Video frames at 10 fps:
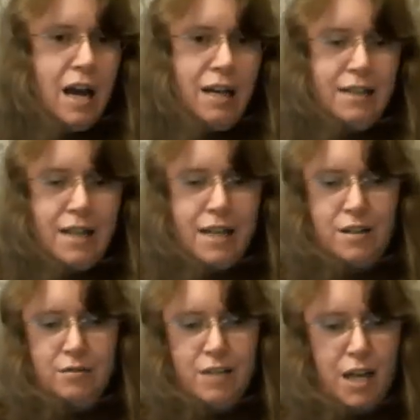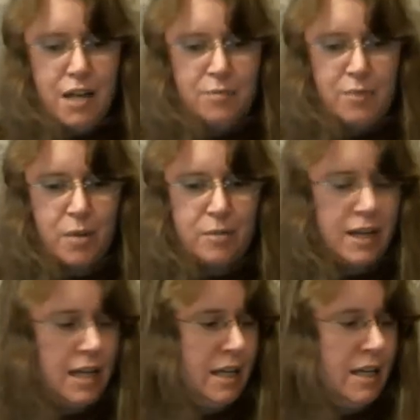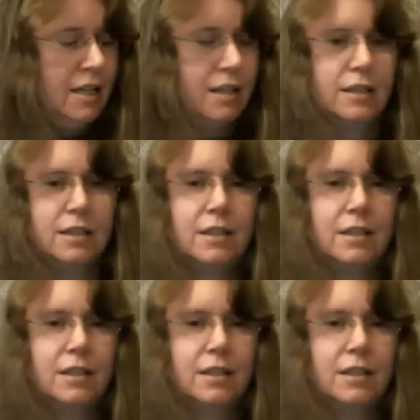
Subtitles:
And then I'll probably